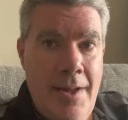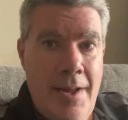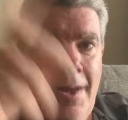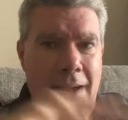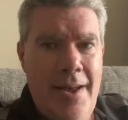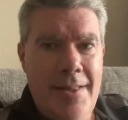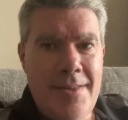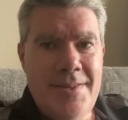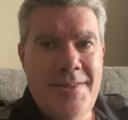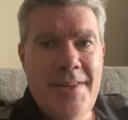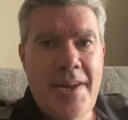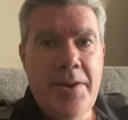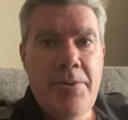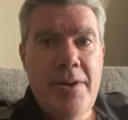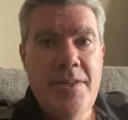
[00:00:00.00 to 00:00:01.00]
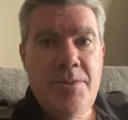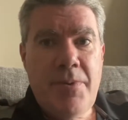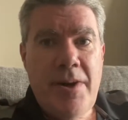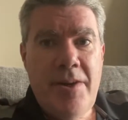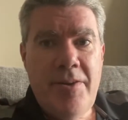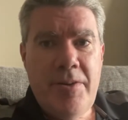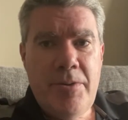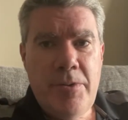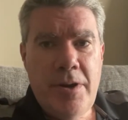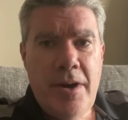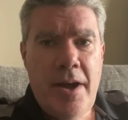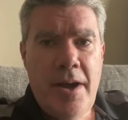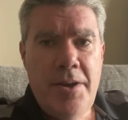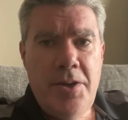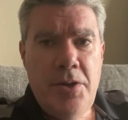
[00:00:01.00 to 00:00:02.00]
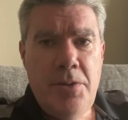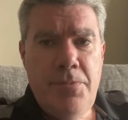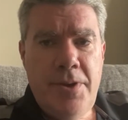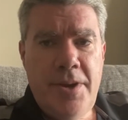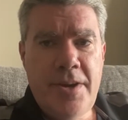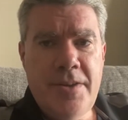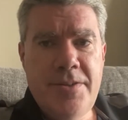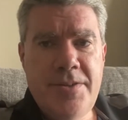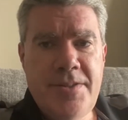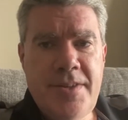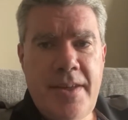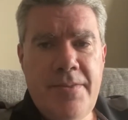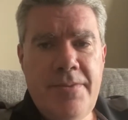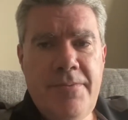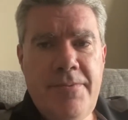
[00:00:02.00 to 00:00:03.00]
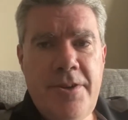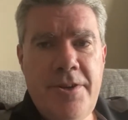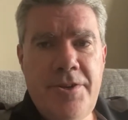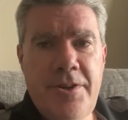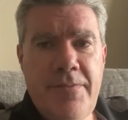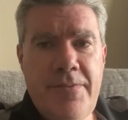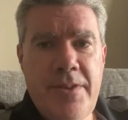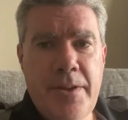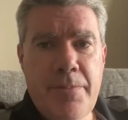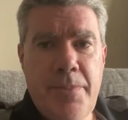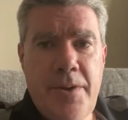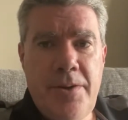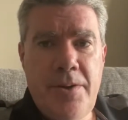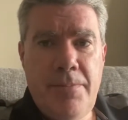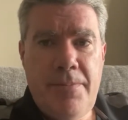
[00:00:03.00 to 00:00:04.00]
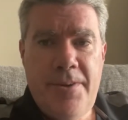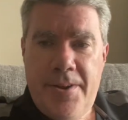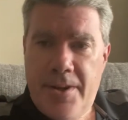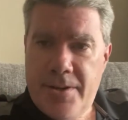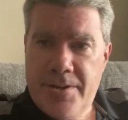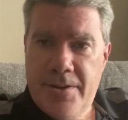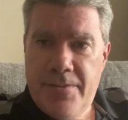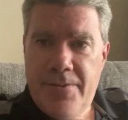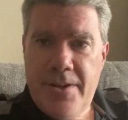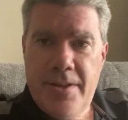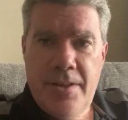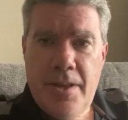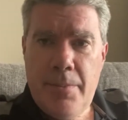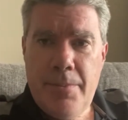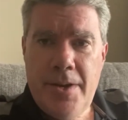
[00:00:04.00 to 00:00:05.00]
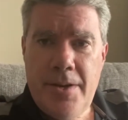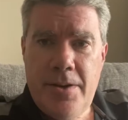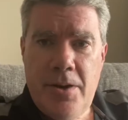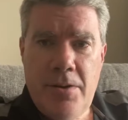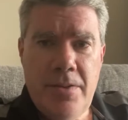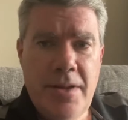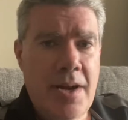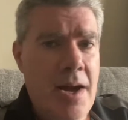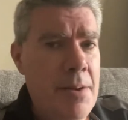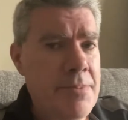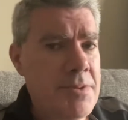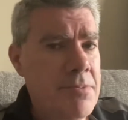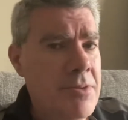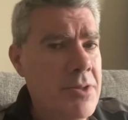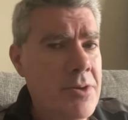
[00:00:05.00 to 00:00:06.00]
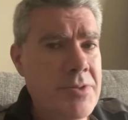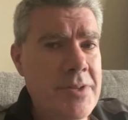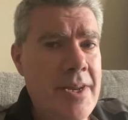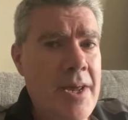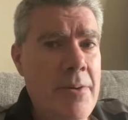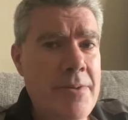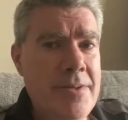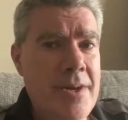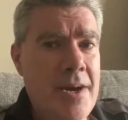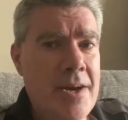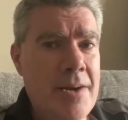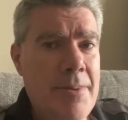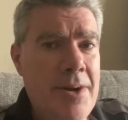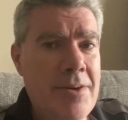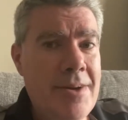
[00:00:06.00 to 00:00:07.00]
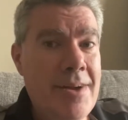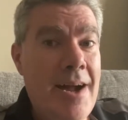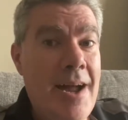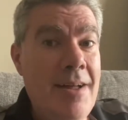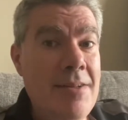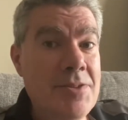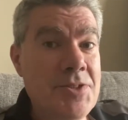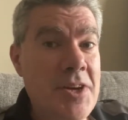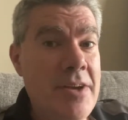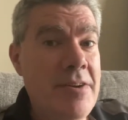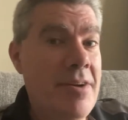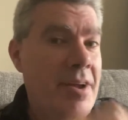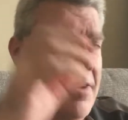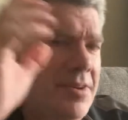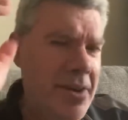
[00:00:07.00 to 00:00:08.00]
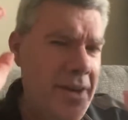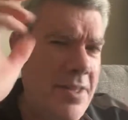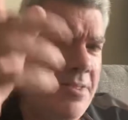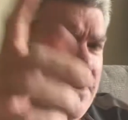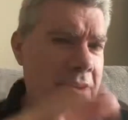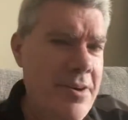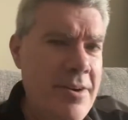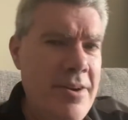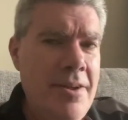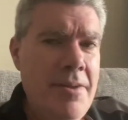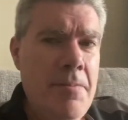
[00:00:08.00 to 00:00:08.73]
Hi, this is Zacharine's Wonder where I do predictions of the future. If you like me do prediction for you, let me know in the comments below. Today we're talking about Kylie Jenner, another